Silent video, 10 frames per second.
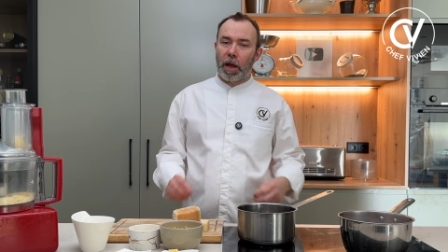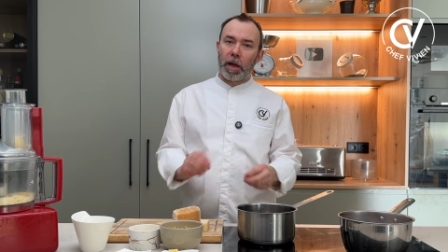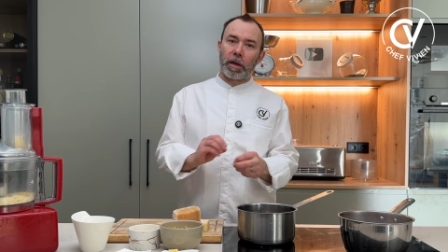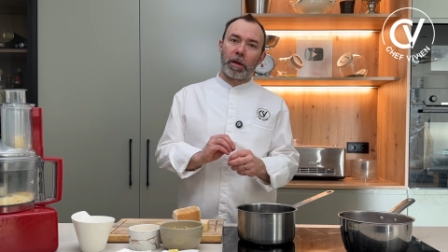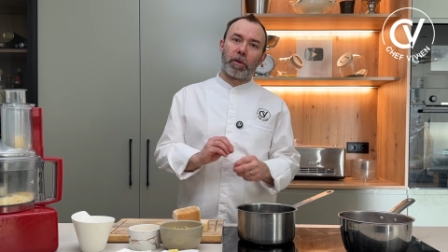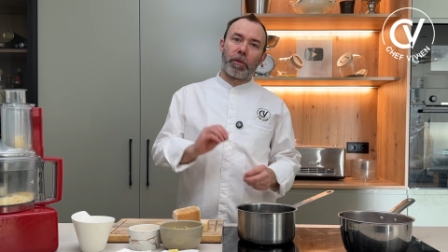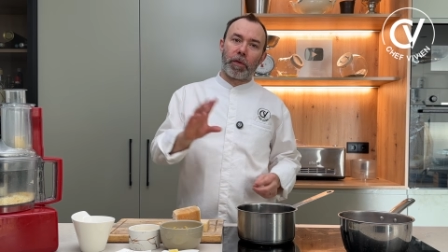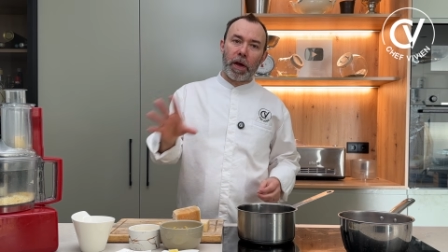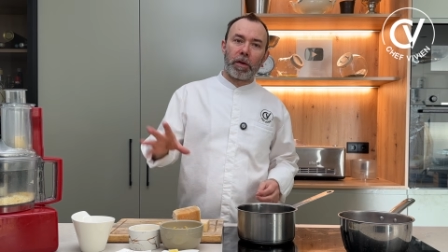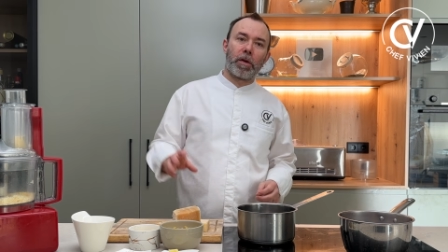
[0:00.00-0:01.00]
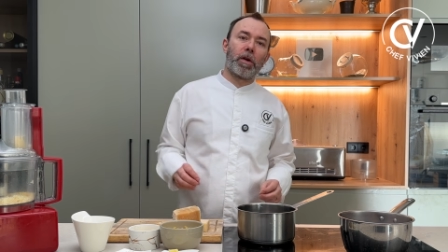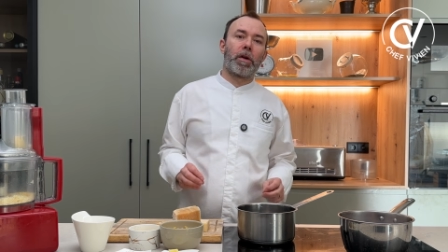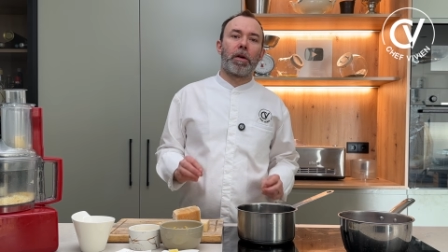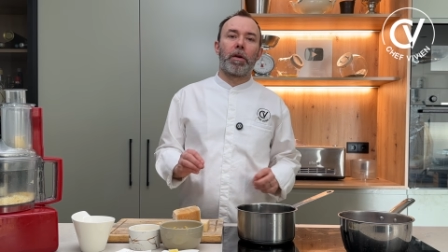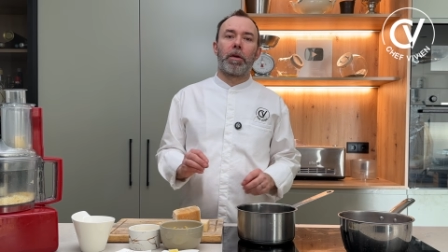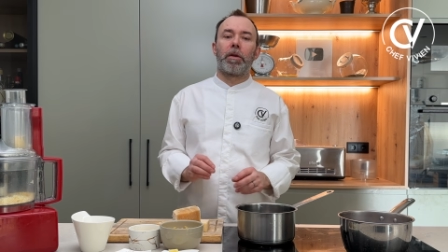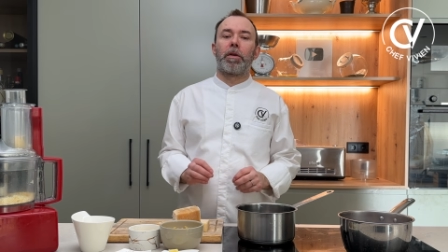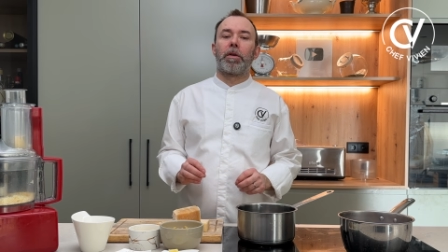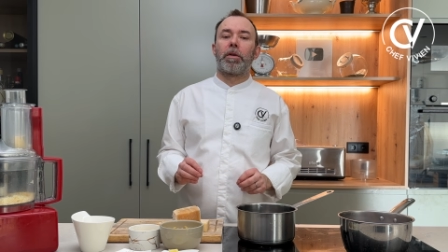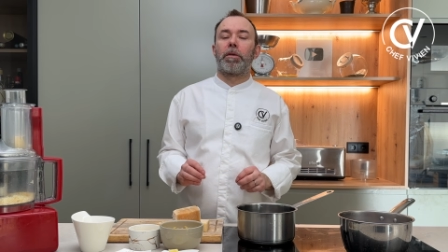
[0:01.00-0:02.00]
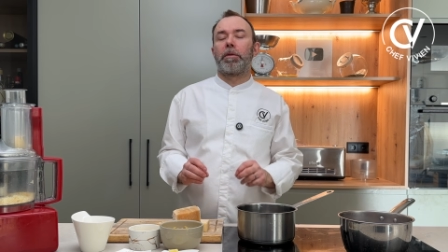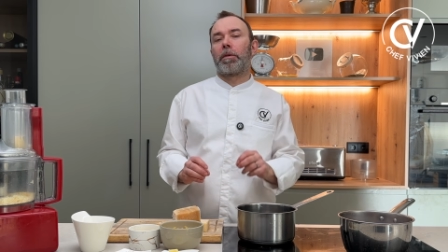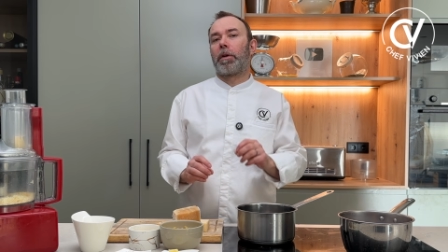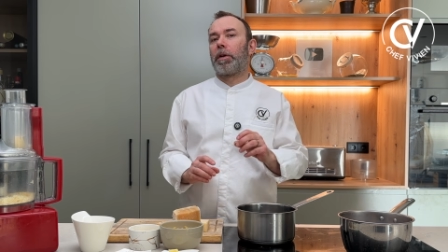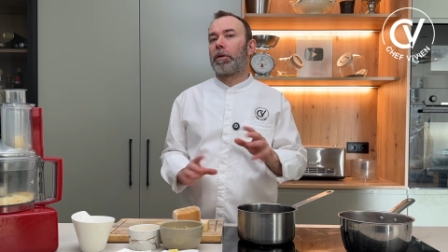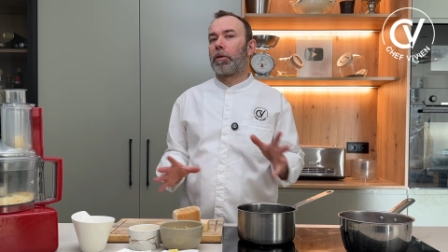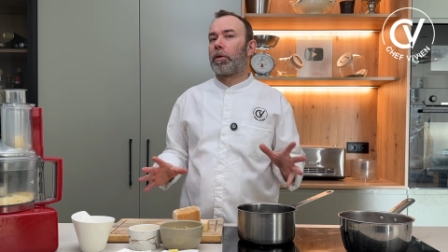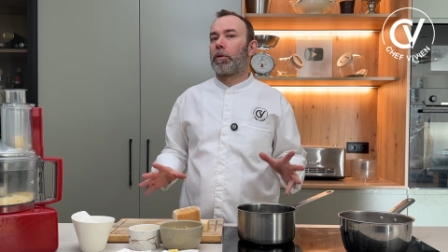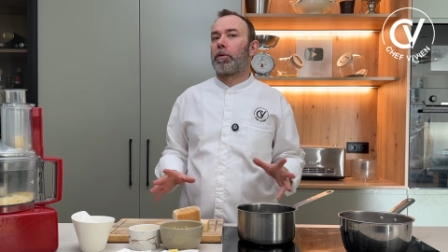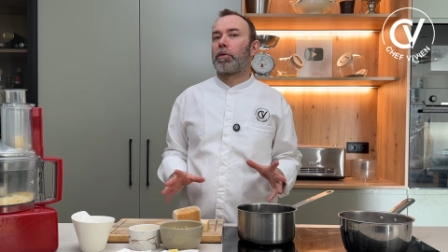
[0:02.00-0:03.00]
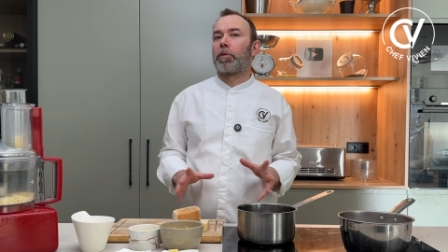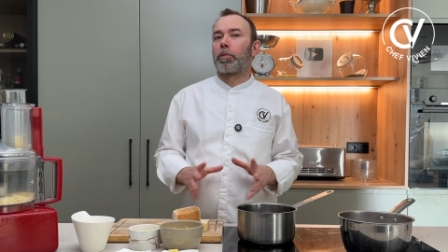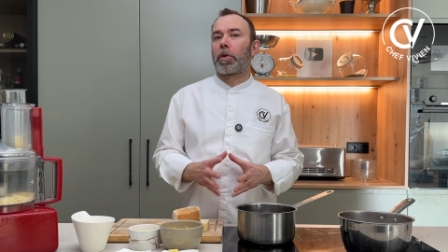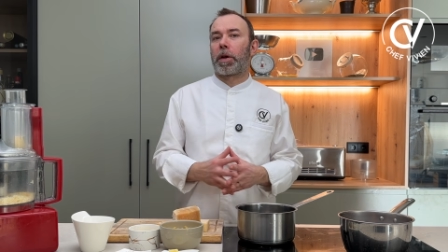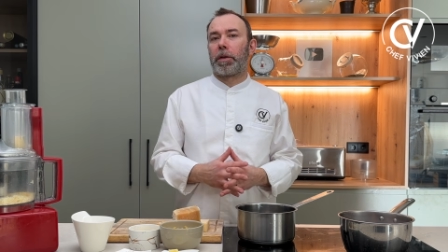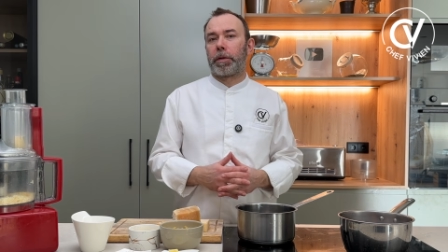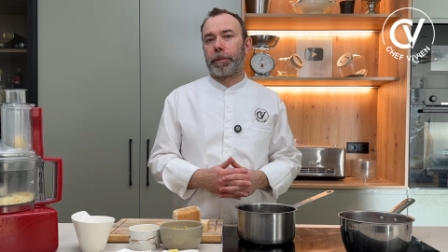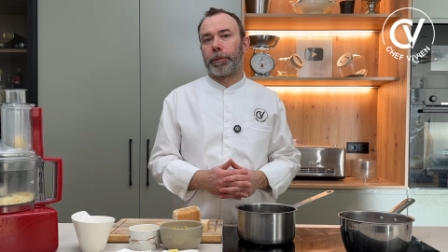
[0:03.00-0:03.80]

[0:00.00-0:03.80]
and at the final a little surprise.